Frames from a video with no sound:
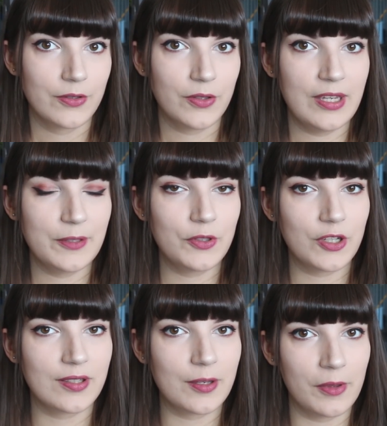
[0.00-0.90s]
So these were
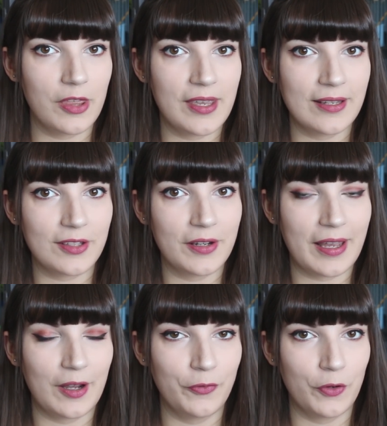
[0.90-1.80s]
just some of the things to
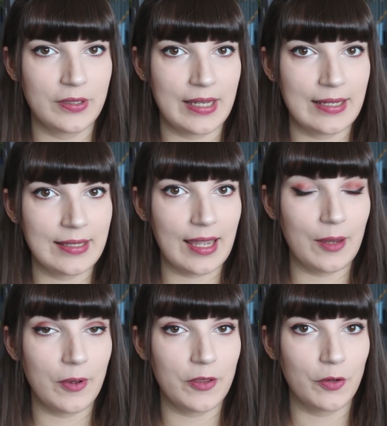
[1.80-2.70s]
look out for to
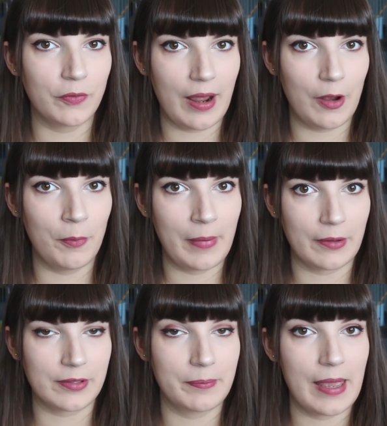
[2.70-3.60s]
indicate whether your rat or
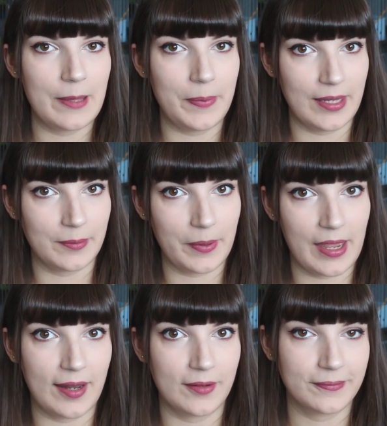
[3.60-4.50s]
mouse may be in
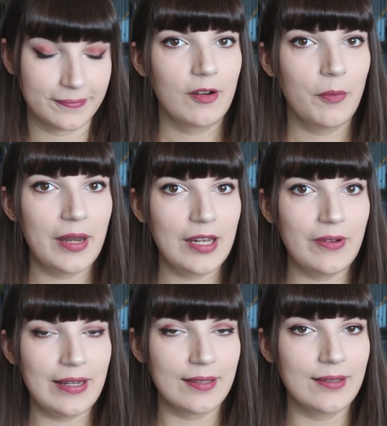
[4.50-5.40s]
pain. There are many
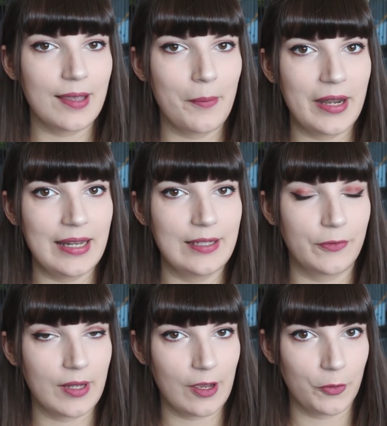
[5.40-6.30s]
reasons and many
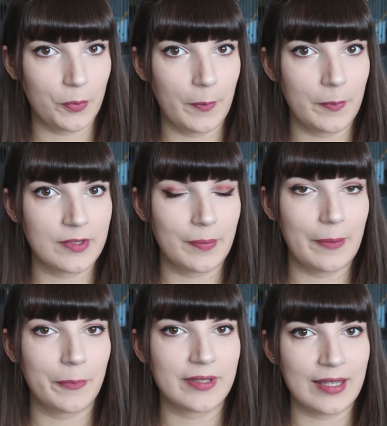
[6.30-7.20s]
different health problems that
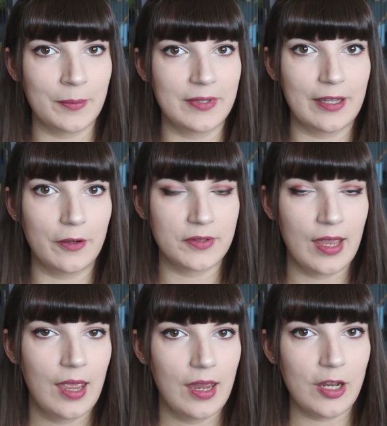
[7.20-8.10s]
may present themselves
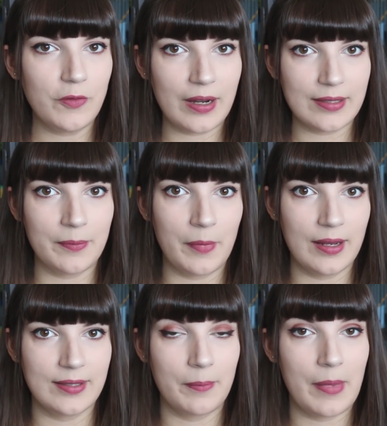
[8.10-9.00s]
in rats and
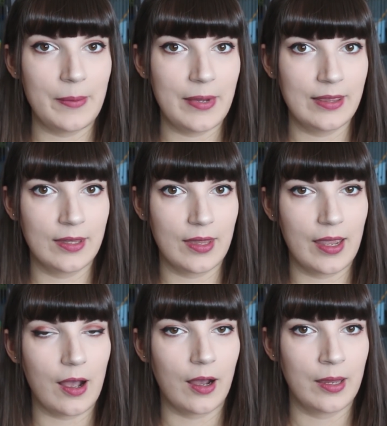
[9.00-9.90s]
mice that may mean that
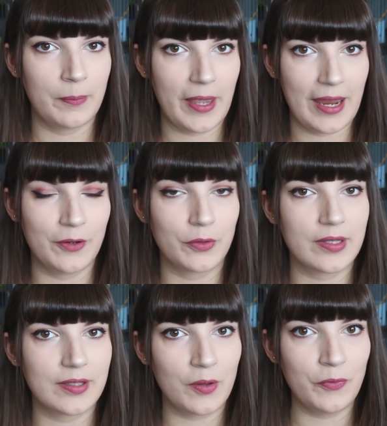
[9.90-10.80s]
they are in pain or
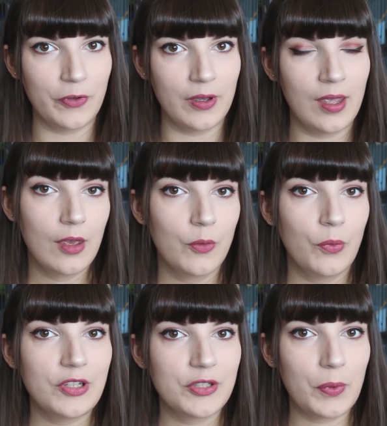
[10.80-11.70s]
discomfort,
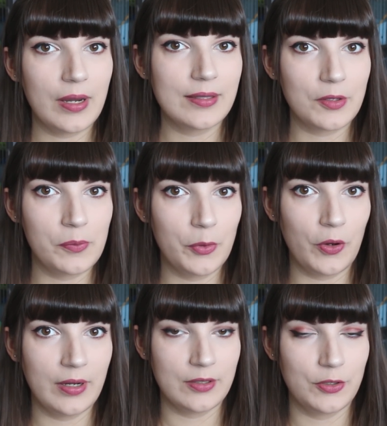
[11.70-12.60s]
which is why it's so
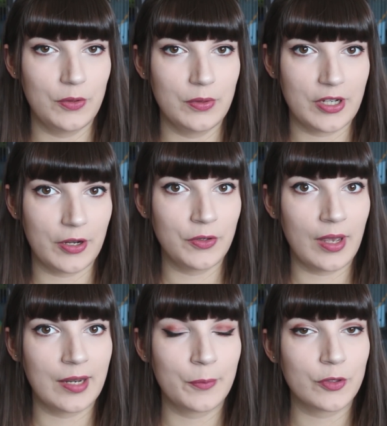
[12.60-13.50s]
important to check on
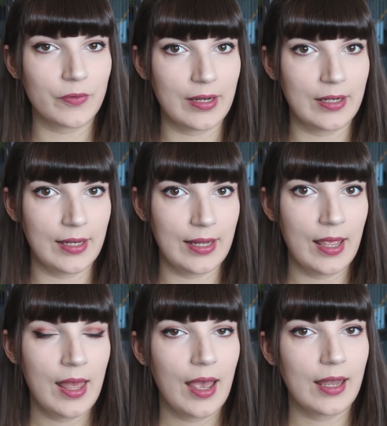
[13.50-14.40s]
your animals
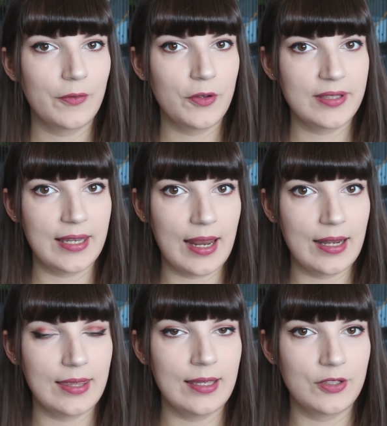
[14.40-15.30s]
regularly, and if you see
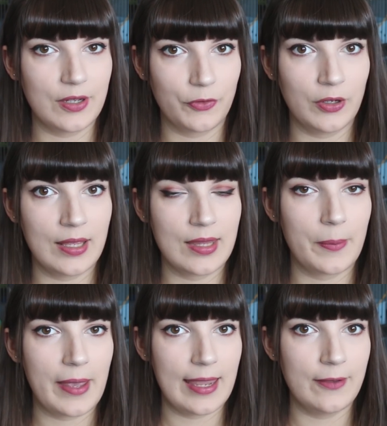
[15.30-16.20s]
anything different in their
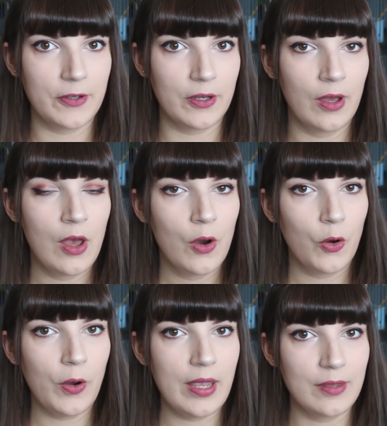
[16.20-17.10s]
behaviour
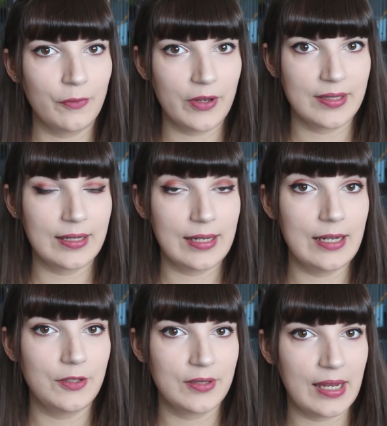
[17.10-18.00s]
or in them
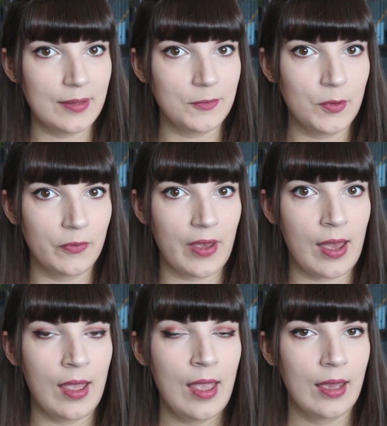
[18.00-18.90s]
physically, to take them to a
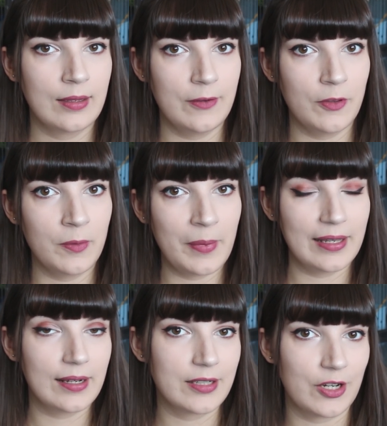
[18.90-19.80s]
vet and give them the
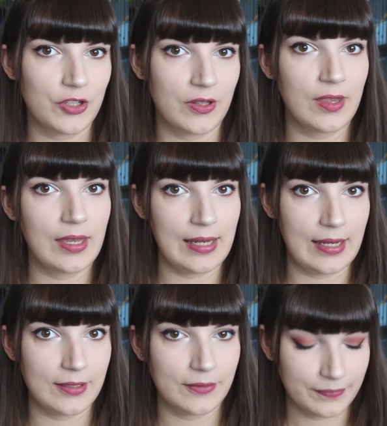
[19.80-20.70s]
medical attention that they
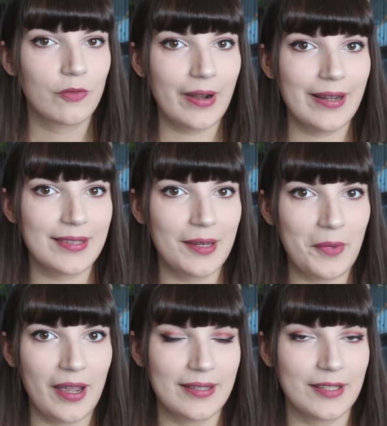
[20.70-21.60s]
need. Rats and
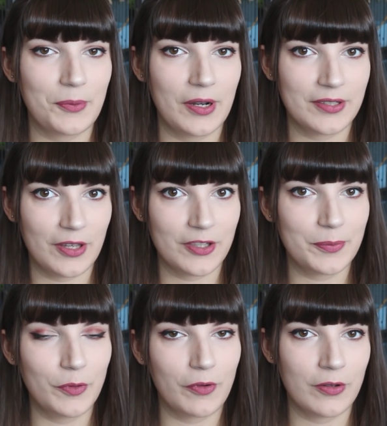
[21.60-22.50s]
mice, as well as other
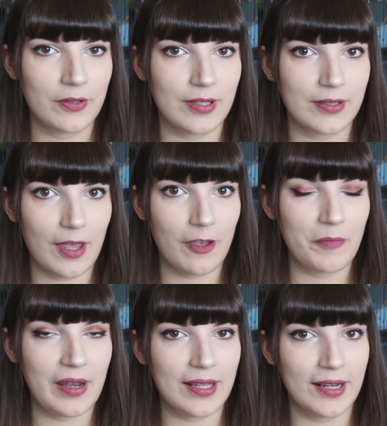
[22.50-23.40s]
small rodents, deserve
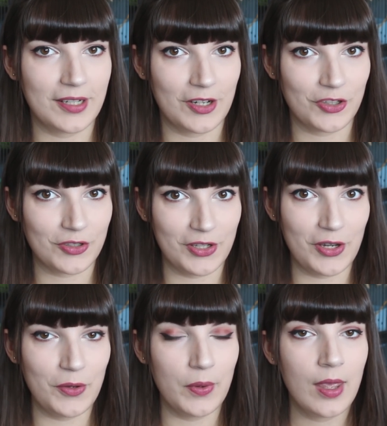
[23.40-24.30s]
medical attention
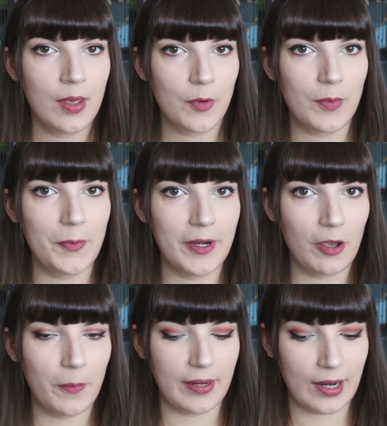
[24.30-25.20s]
too. When we bring
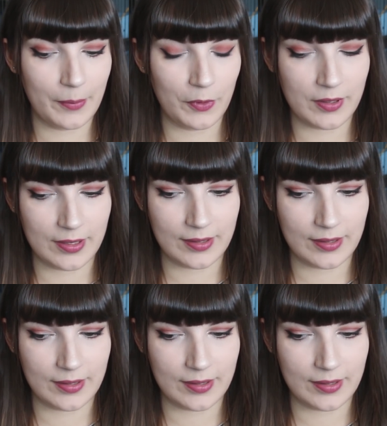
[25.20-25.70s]
home an animal and